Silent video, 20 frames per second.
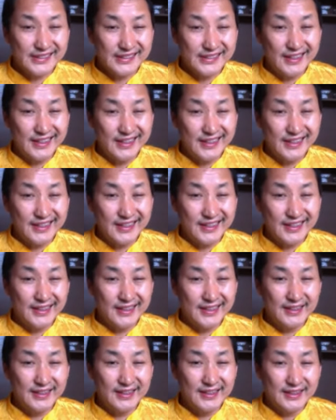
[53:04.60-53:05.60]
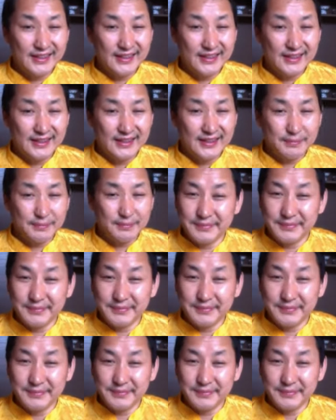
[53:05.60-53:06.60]

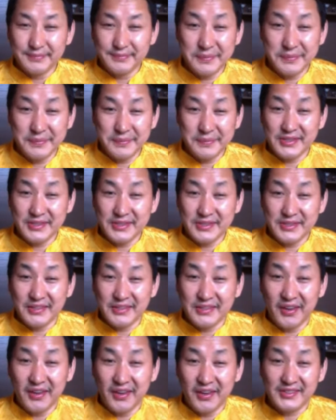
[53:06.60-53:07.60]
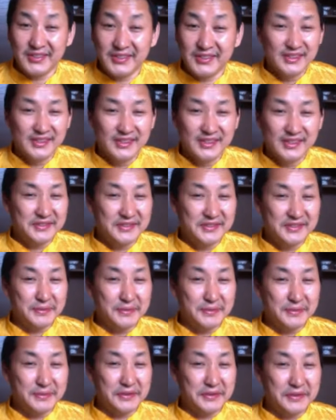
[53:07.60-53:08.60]
But maybe it's not
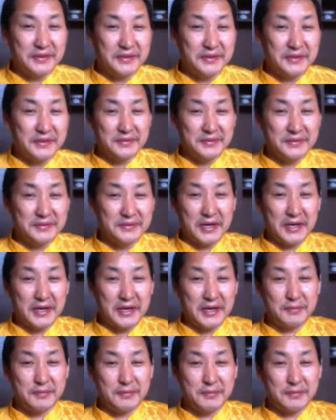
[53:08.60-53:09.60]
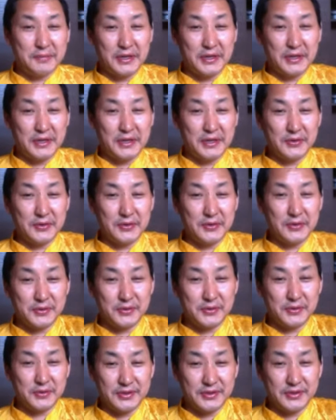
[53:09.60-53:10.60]
something Mahamudra or
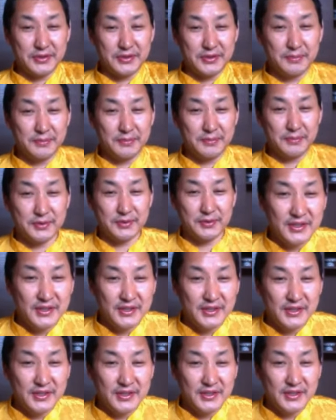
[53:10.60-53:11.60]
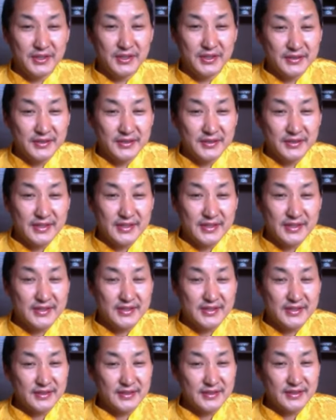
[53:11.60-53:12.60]
Dzogpa Chimbos. That
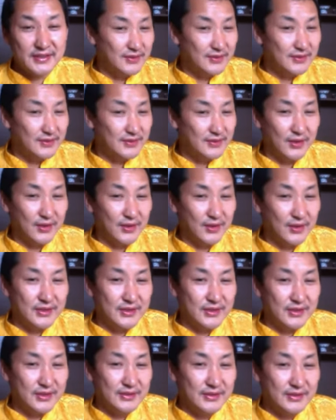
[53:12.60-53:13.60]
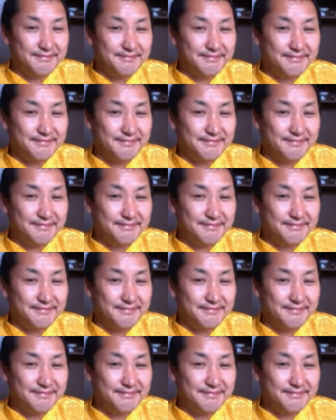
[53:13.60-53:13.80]
is not.